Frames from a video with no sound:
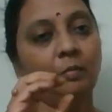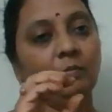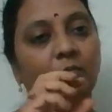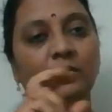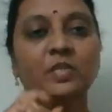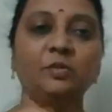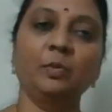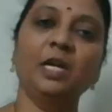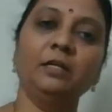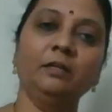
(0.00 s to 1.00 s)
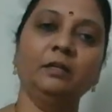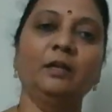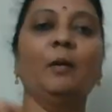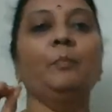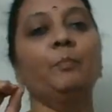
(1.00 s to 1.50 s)
First one,
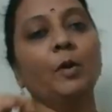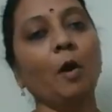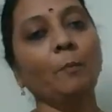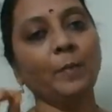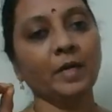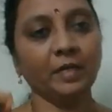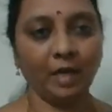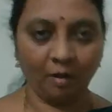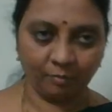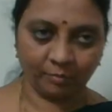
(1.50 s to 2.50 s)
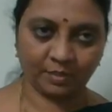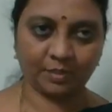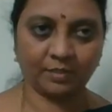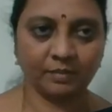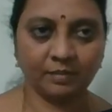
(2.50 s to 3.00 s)
proper
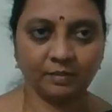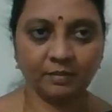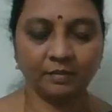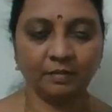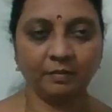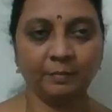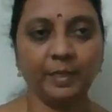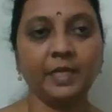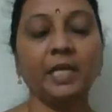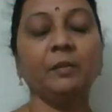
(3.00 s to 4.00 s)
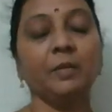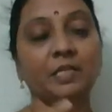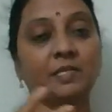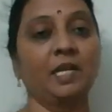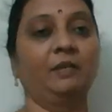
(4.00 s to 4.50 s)
nouns. By name
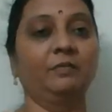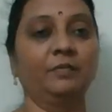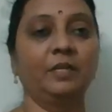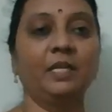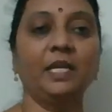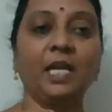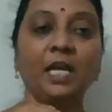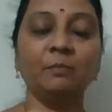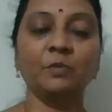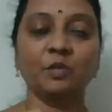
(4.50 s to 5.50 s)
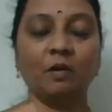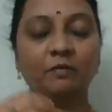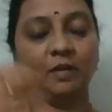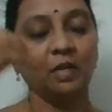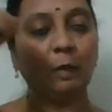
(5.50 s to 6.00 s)
itself, names
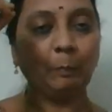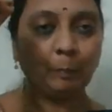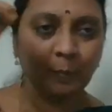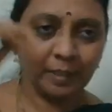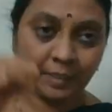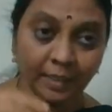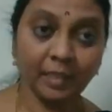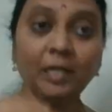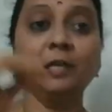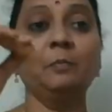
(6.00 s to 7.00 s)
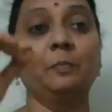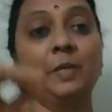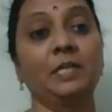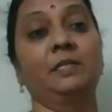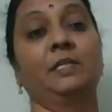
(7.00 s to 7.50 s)
of particular
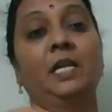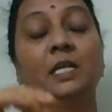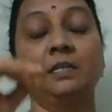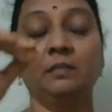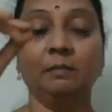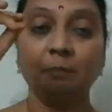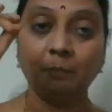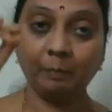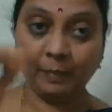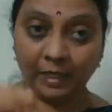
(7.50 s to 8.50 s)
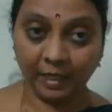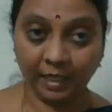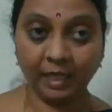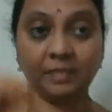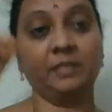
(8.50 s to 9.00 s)
person,
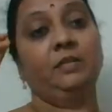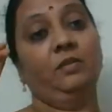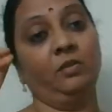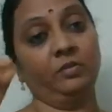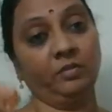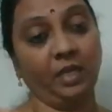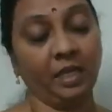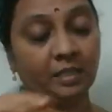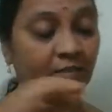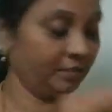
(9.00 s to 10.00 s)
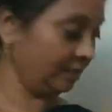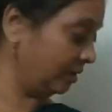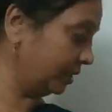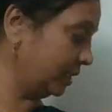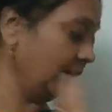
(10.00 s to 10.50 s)
place, or things
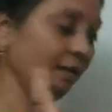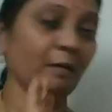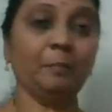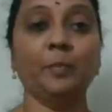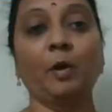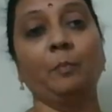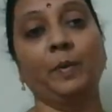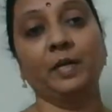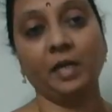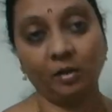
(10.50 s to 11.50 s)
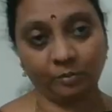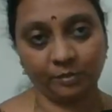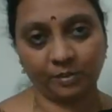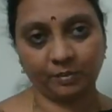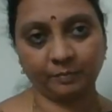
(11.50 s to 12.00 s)
are the proper
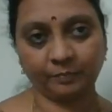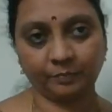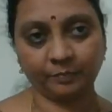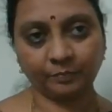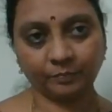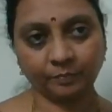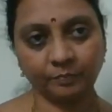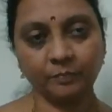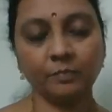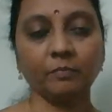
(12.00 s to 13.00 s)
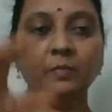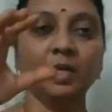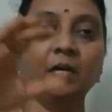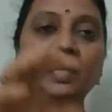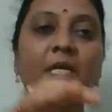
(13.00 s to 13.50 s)
nouns.
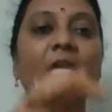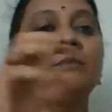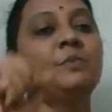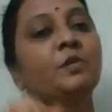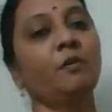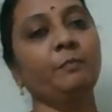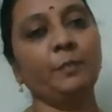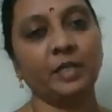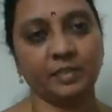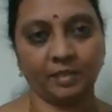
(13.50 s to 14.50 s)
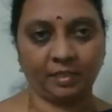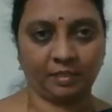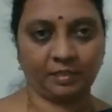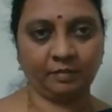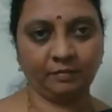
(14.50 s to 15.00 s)
Names of persons: